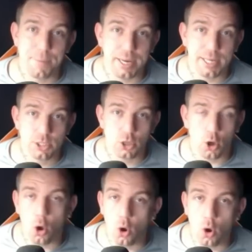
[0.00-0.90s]
bin it
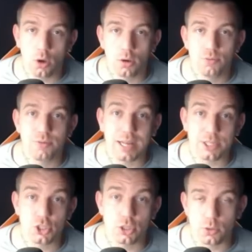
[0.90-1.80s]
or
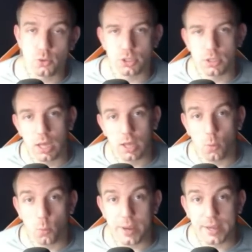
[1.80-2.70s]
find a solution.
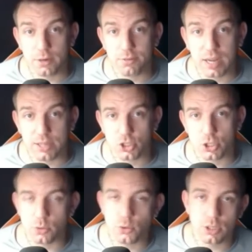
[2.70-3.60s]
We're going to find a
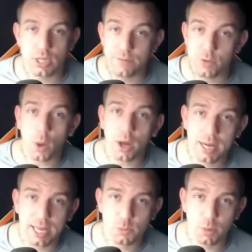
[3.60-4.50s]
solution. If you are
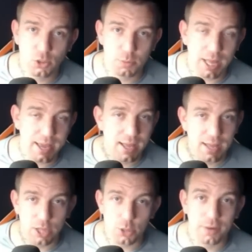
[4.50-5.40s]
an Xbox player
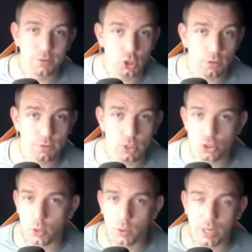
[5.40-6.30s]
and you have a SCUF
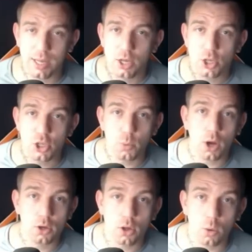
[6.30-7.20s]
controller,
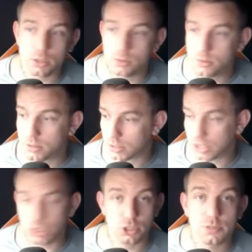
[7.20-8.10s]
you are golden.
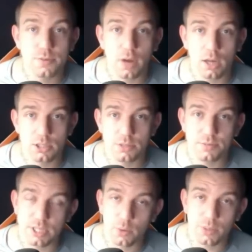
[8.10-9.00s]
This is as far as the
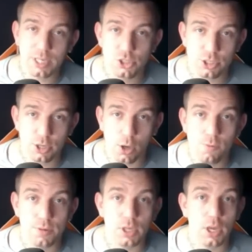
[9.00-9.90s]
video needs to
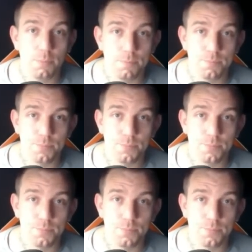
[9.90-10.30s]
go for you,